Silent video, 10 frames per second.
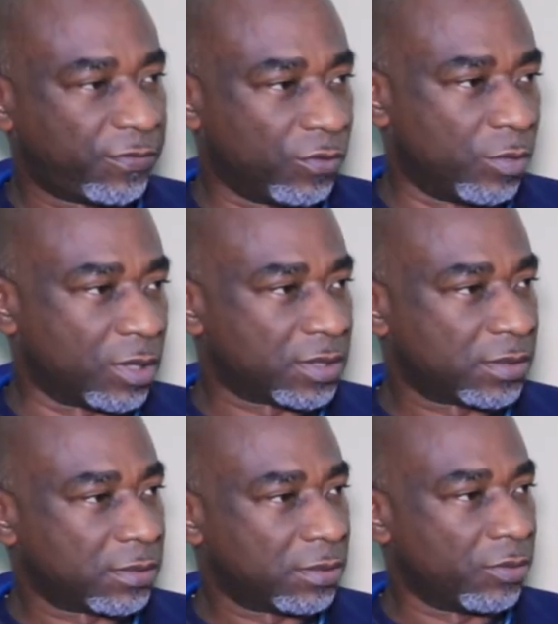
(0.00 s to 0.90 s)
few
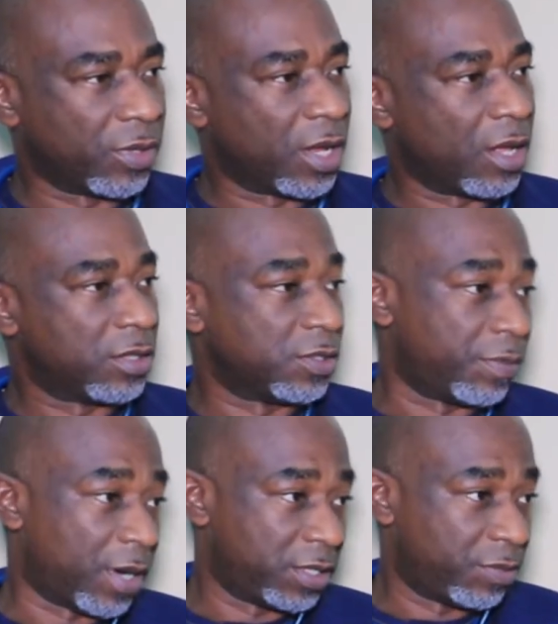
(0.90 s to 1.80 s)
months regards the
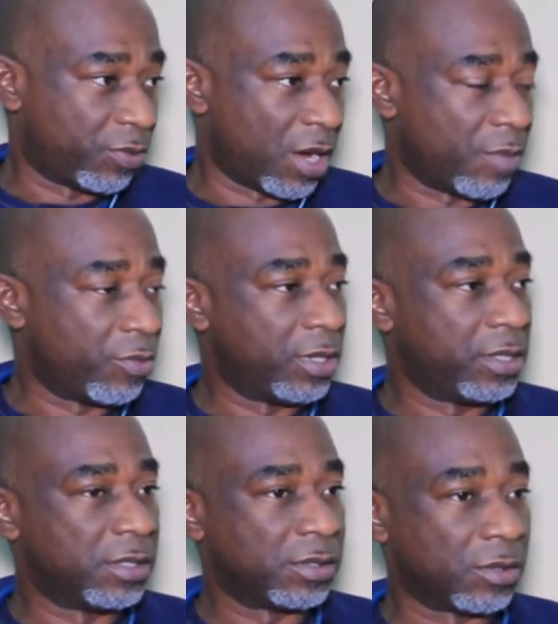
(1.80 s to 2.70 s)
party
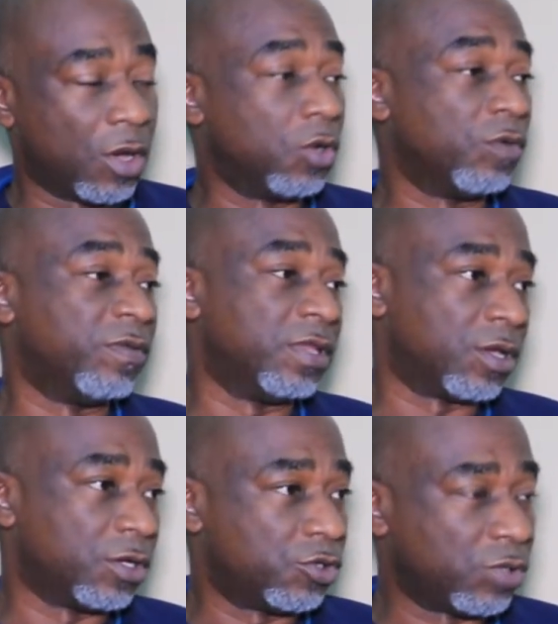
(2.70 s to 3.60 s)
primaries all over the
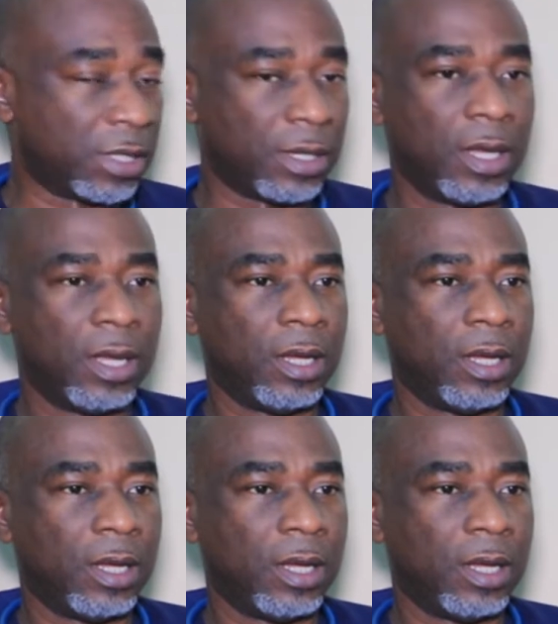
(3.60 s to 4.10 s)
country.